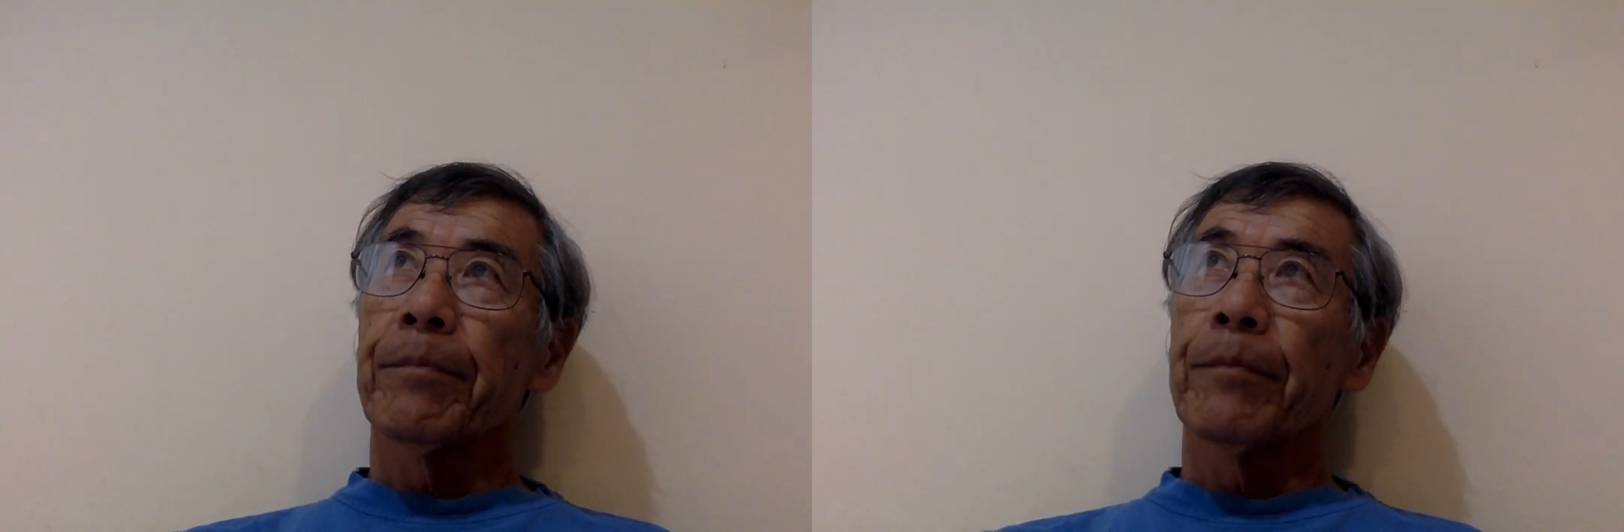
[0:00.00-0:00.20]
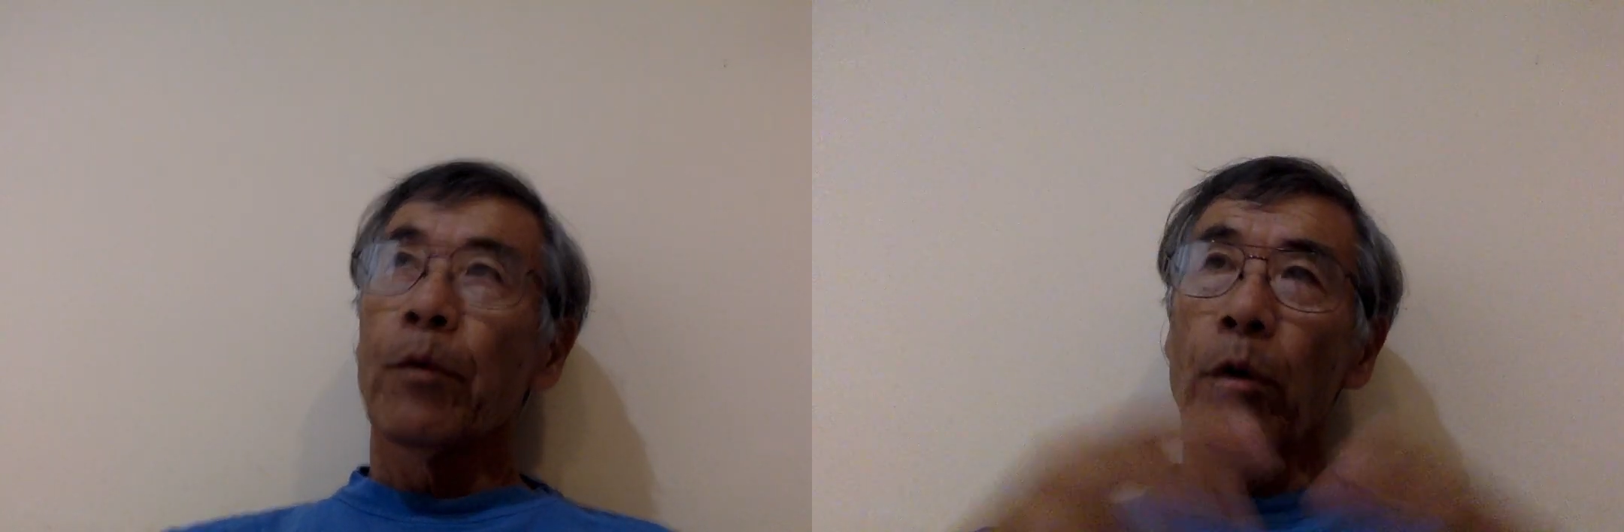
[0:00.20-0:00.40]

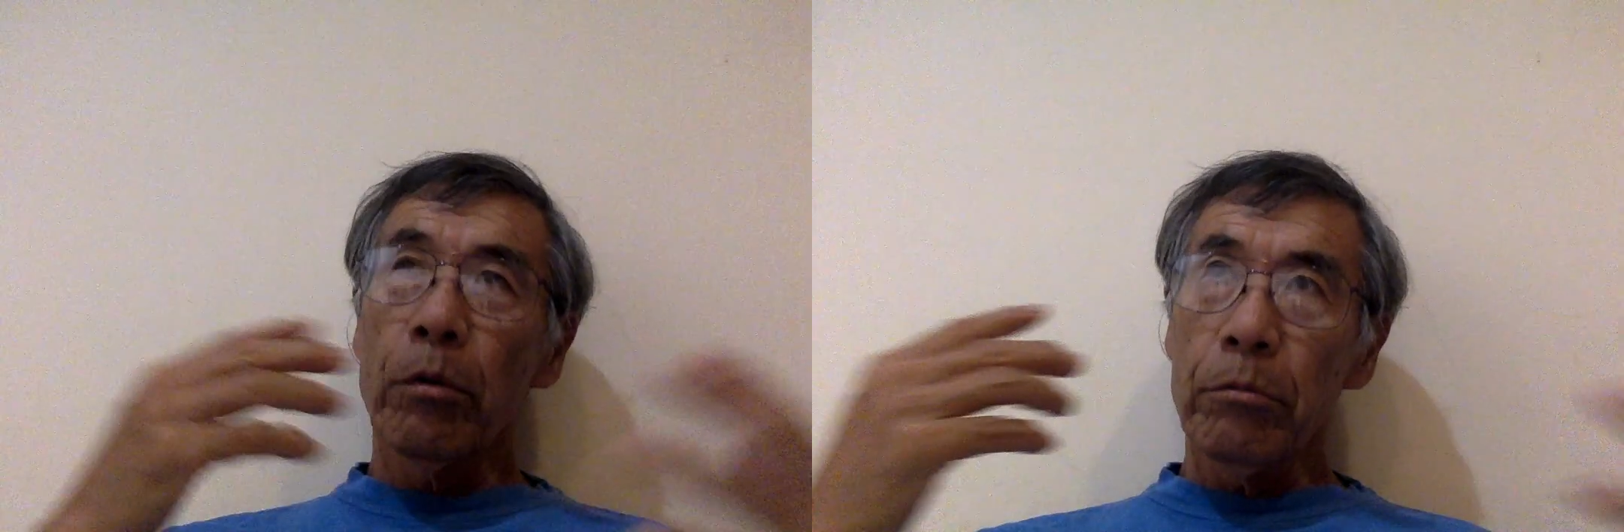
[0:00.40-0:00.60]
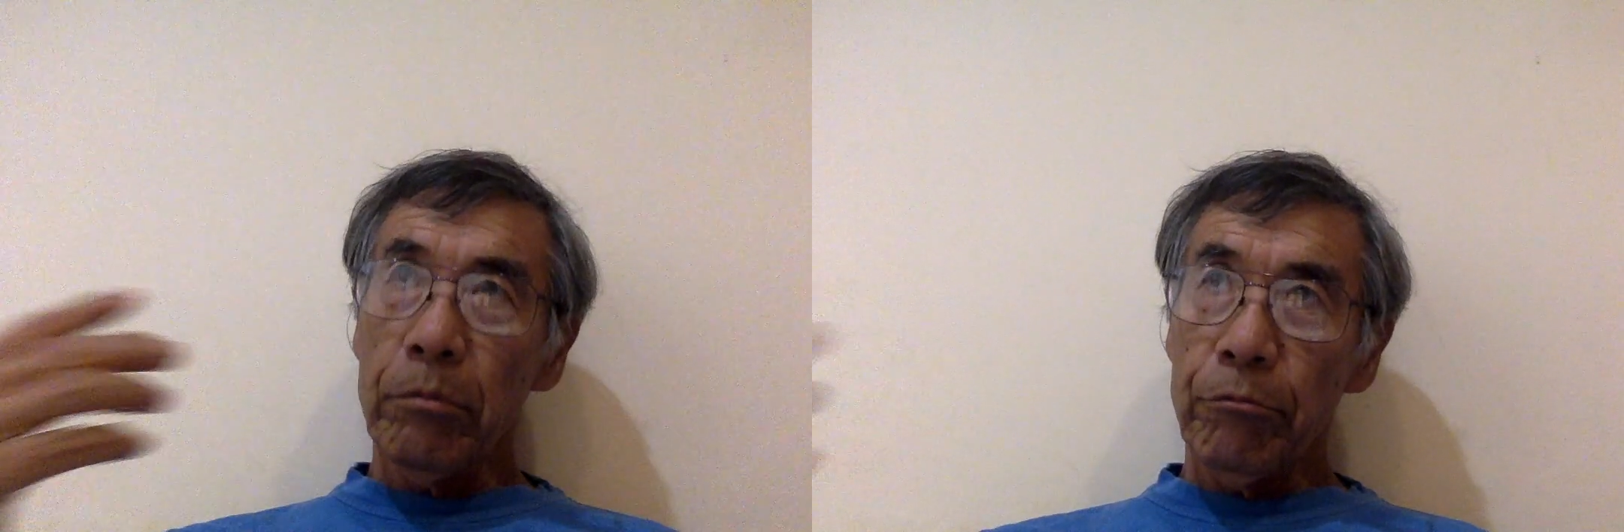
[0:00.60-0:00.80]

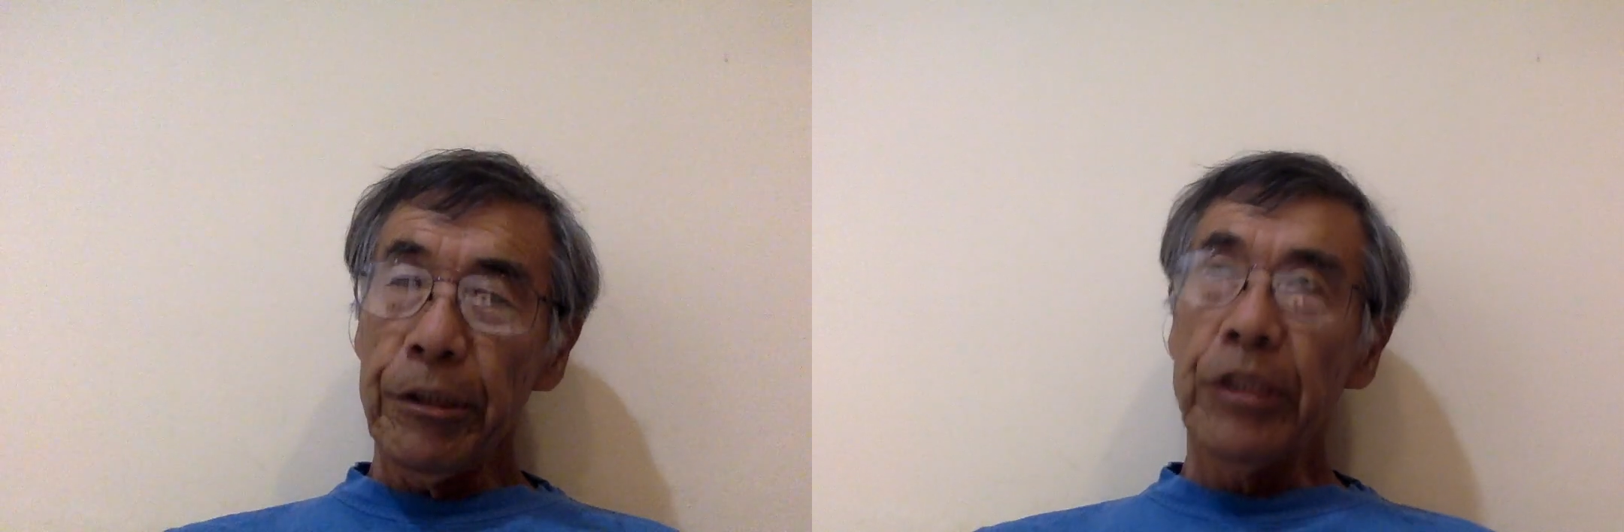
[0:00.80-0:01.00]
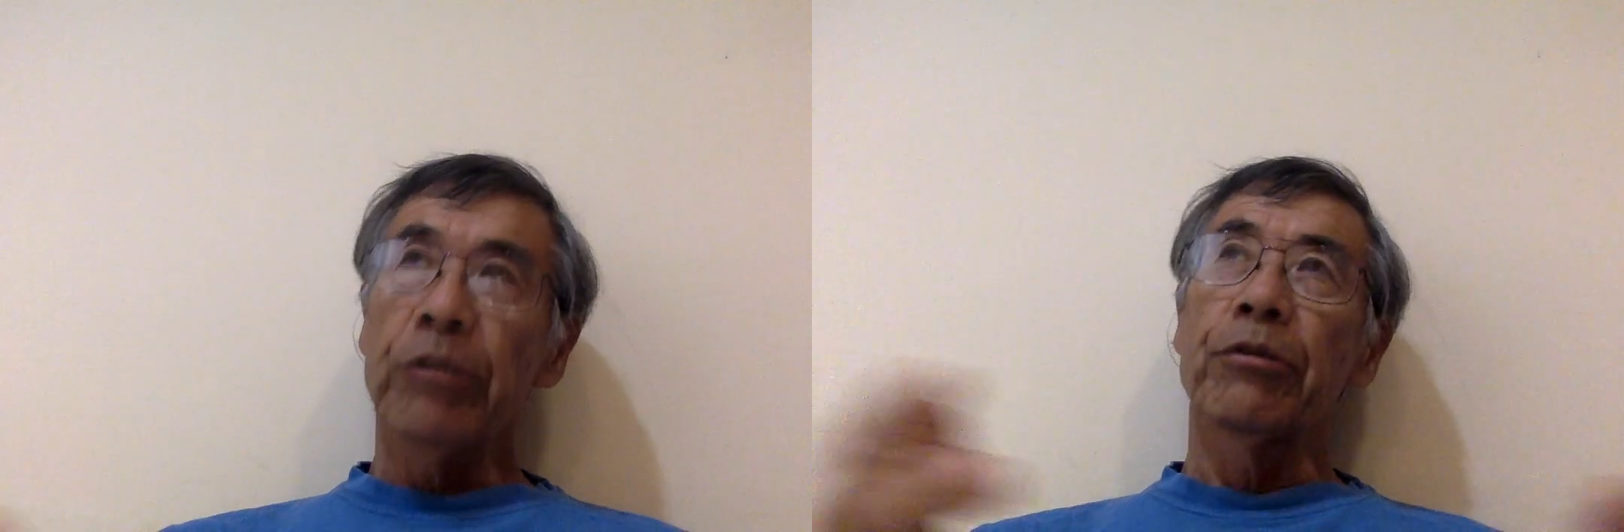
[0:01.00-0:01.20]
whole
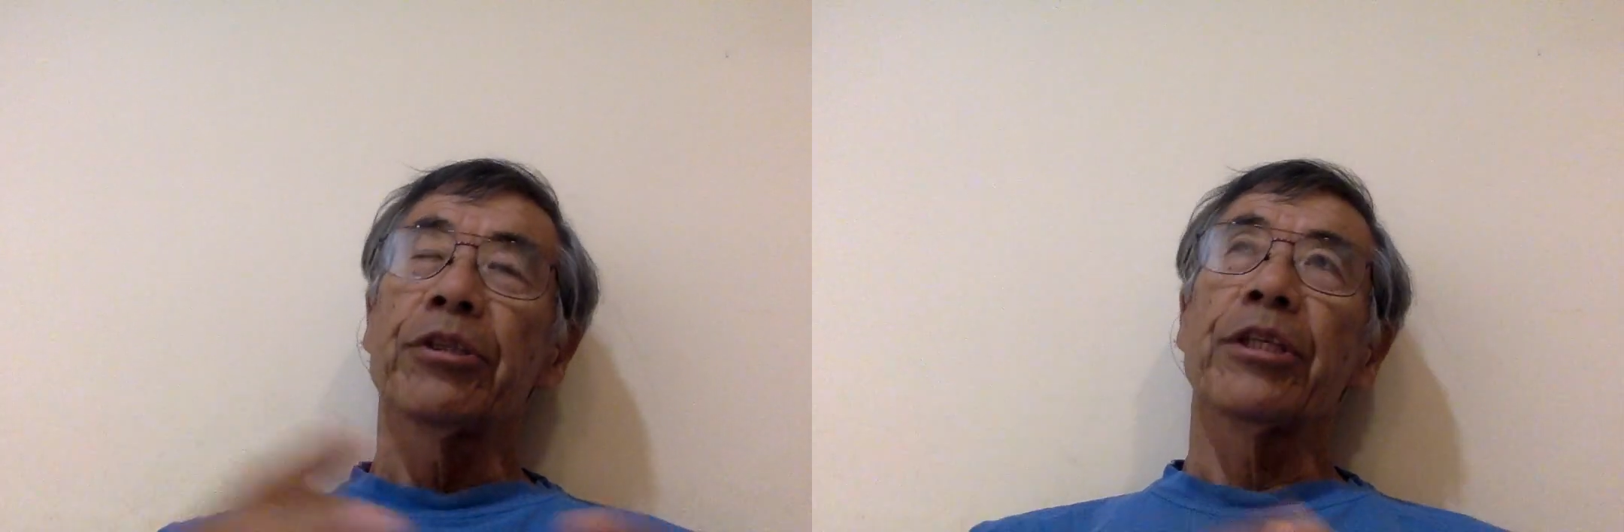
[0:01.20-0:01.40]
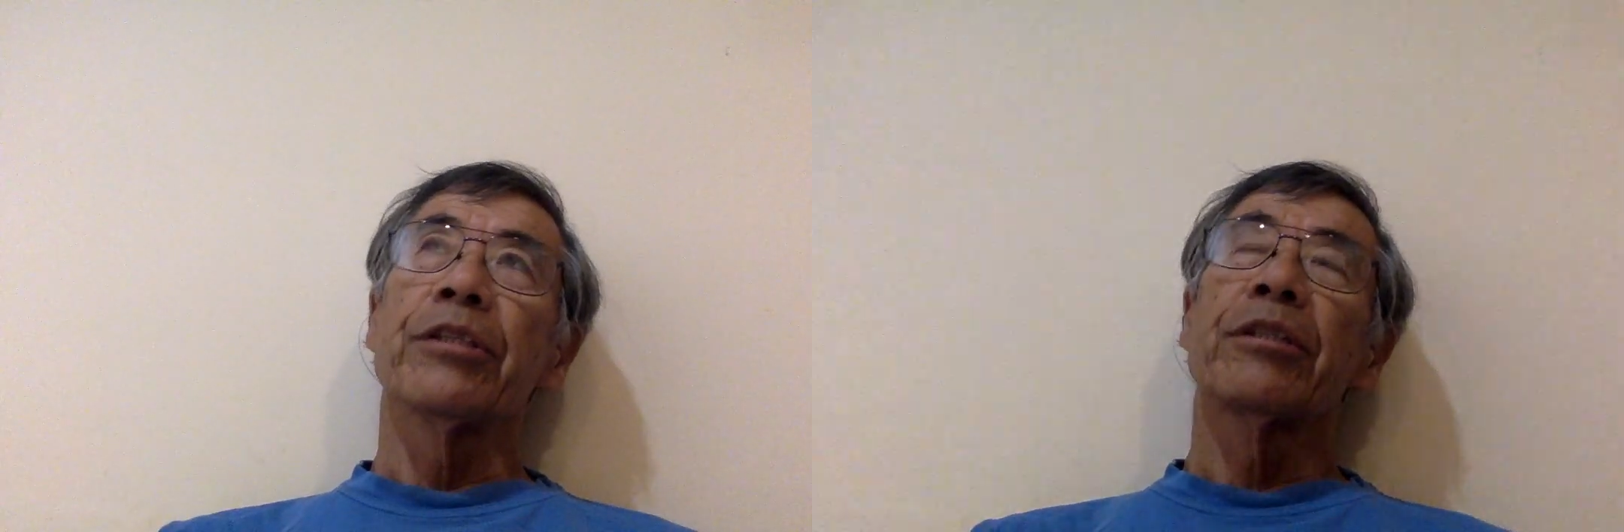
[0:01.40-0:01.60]

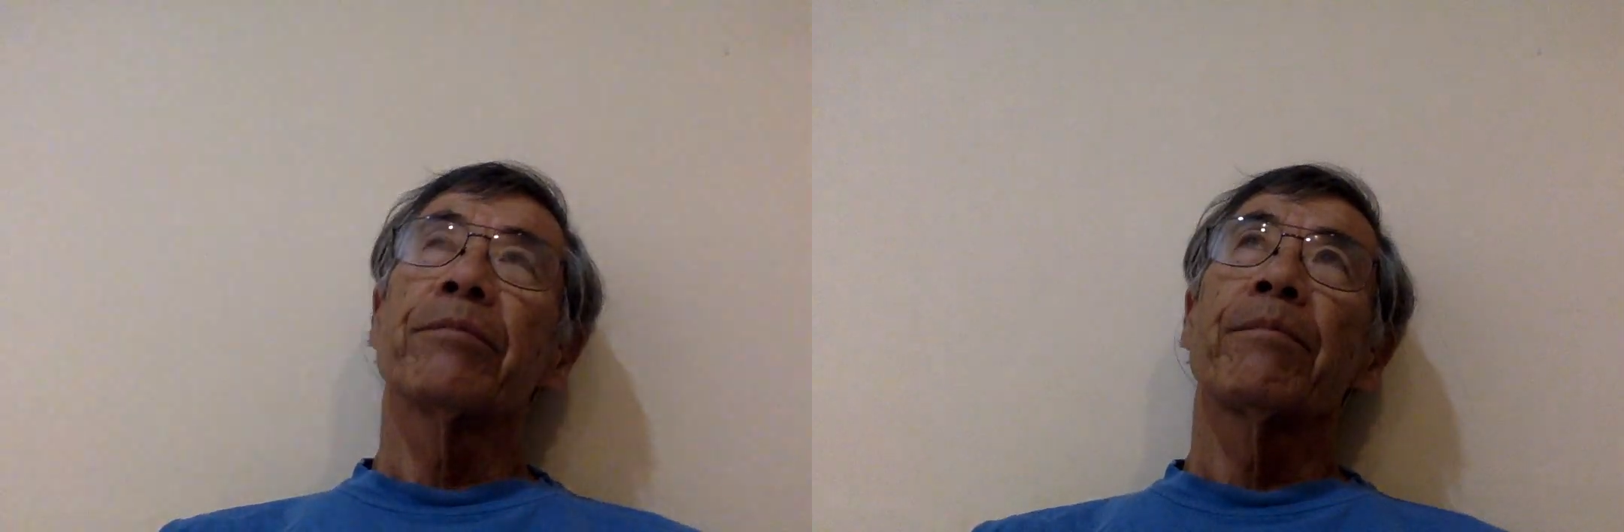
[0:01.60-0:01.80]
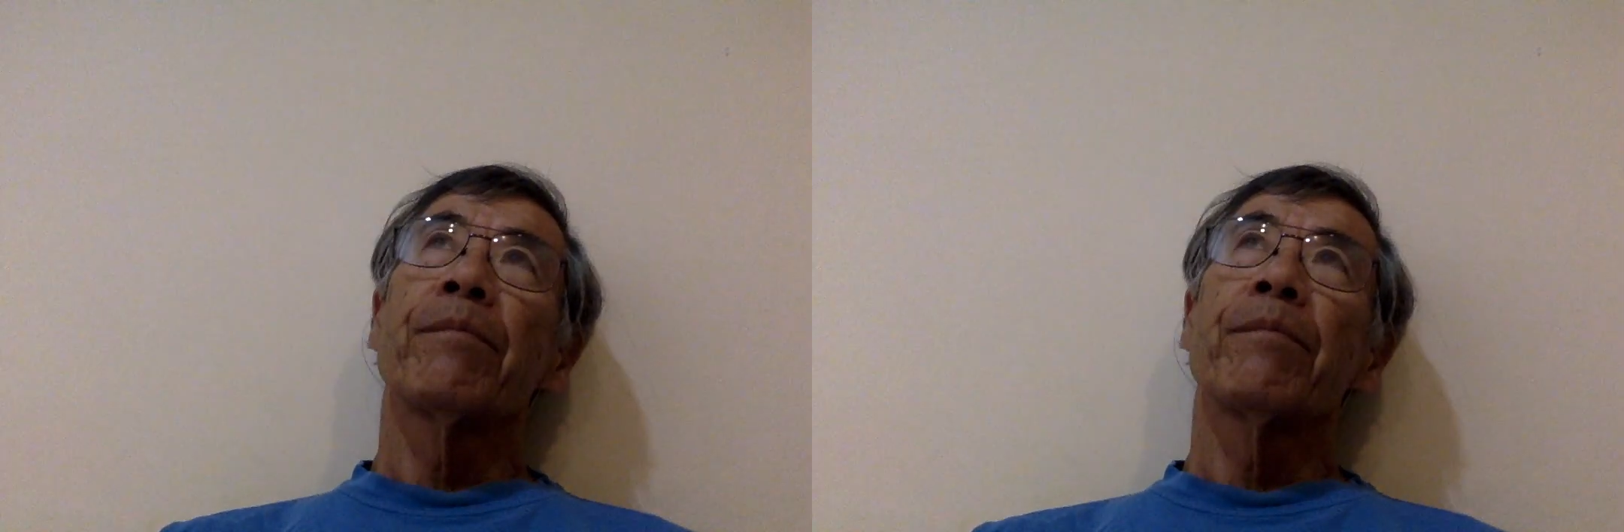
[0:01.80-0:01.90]
resources